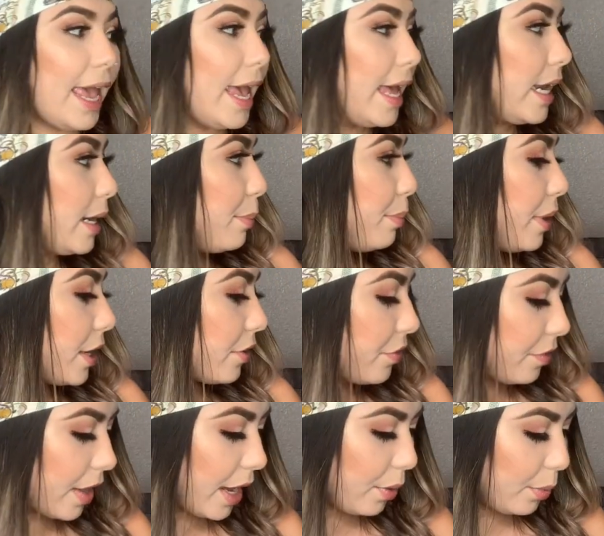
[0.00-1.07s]
a
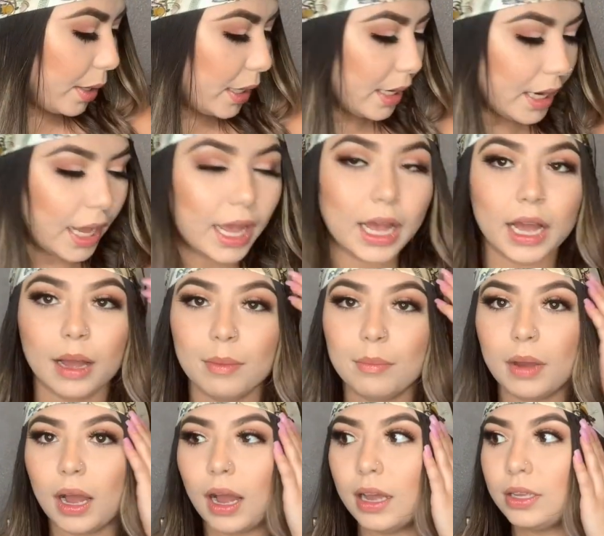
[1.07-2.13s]
butterfly one.